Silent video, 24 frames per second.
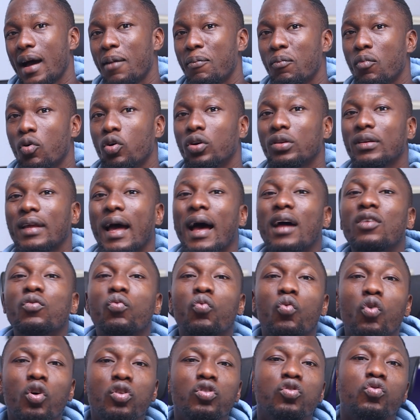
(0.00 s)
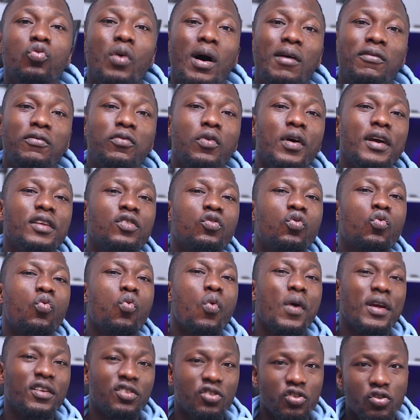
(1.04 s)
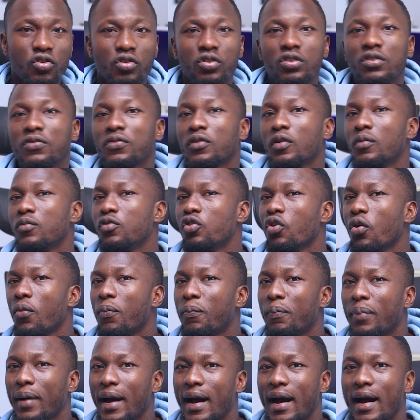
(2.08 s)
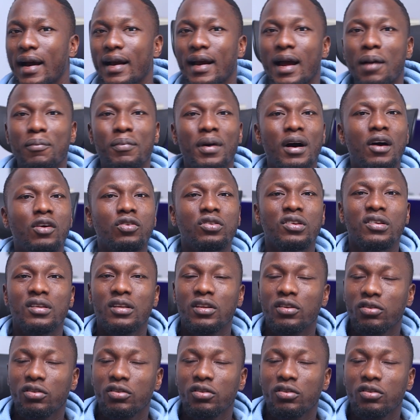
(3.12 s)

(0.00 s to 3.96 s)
amounts and want to avoid questions from your bank about